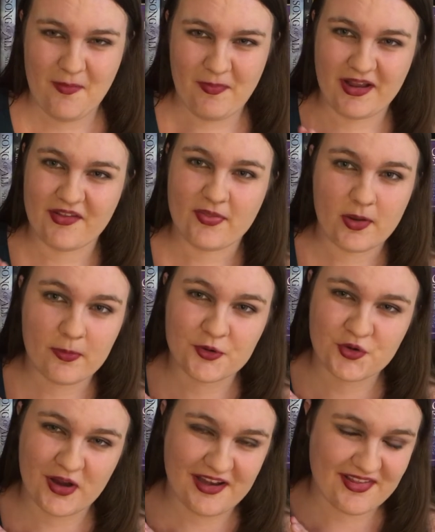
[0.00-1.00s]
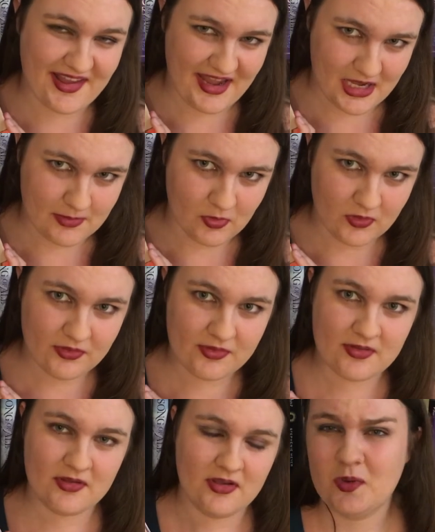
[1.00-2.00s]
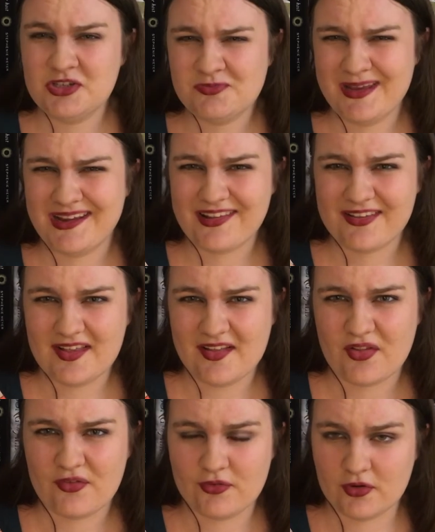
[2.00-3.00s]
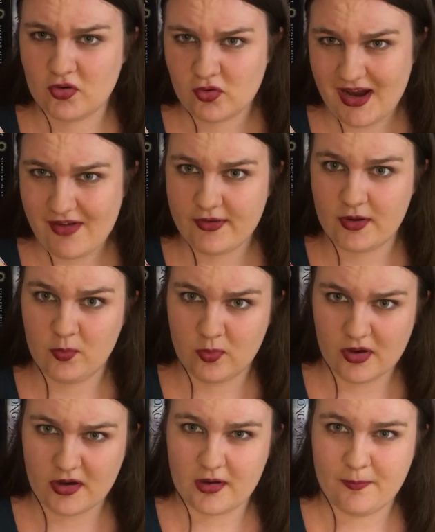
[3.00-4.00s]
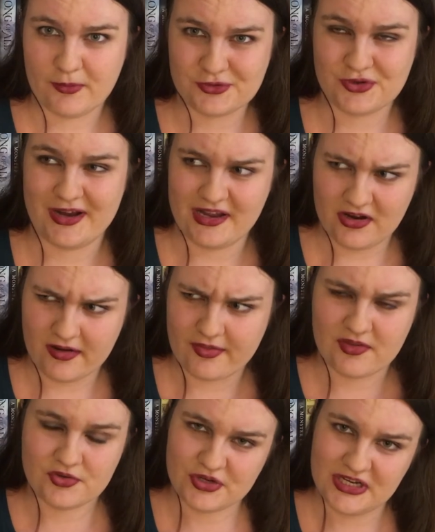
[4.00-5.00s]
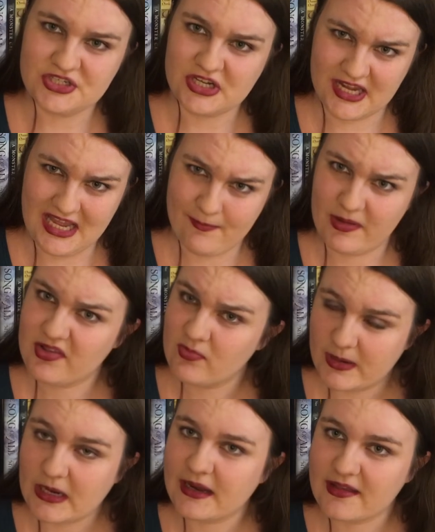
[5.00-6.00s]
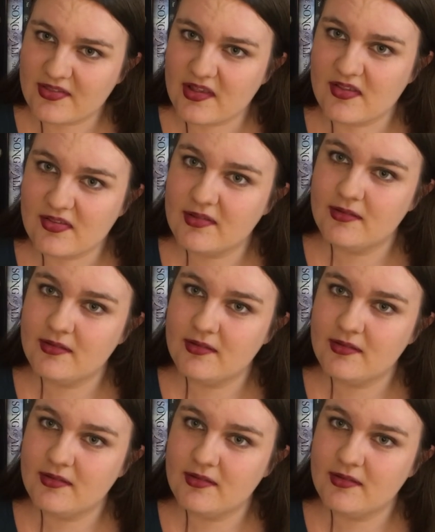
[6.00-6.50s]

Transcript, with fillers: because they're portrayed as animals, which makes sense for graphic work portraying concentration camp experiences.